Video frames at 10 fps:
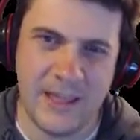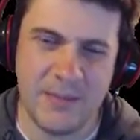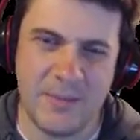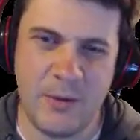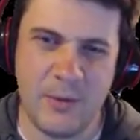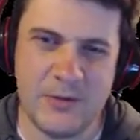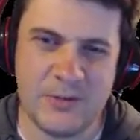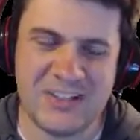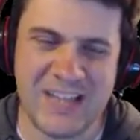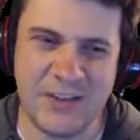But what if
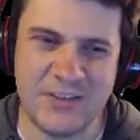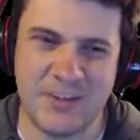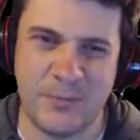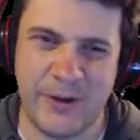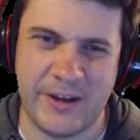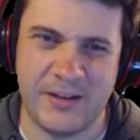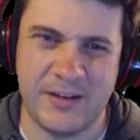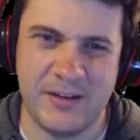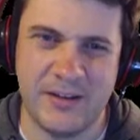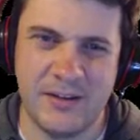she tells someone?
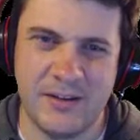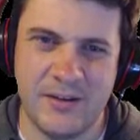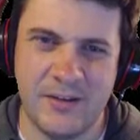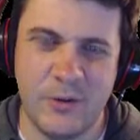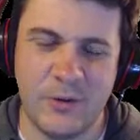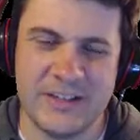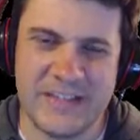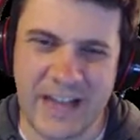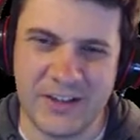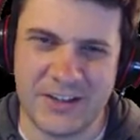Or
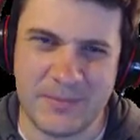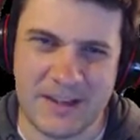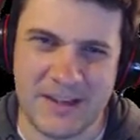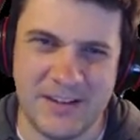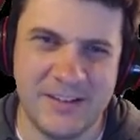yells at me?